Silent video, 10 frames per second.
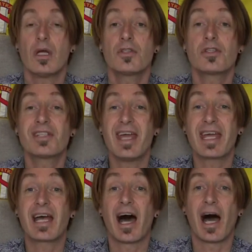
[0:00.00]
To
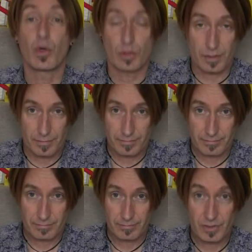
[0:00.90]
take
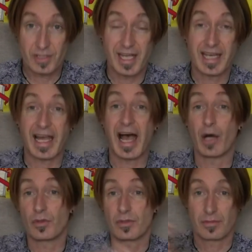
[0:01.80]

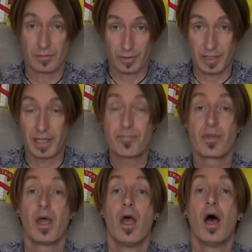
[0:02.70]
out, okay?
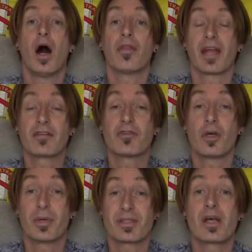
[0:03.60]
And that
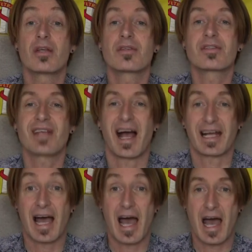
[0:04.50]
verb is
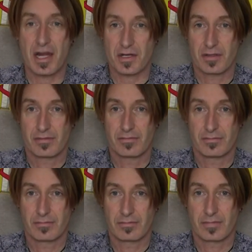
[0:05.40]
sacar,
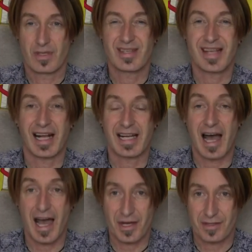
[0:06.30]

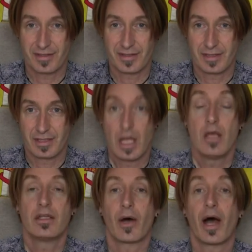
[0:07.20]
sacar.
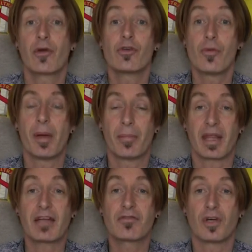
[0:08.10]
Now, how you remember
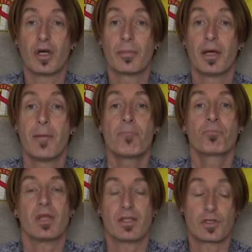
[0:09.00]
that verb
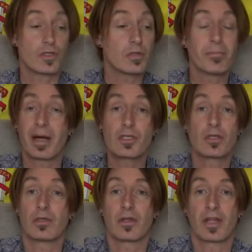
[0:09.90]
is just
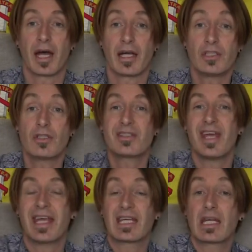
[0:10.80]
imagine that you're
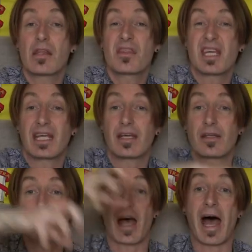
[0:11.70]
taking
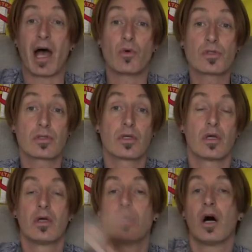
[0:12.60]
things out
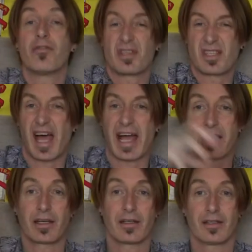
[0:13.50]
of a
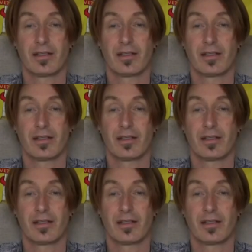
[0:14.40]
sack,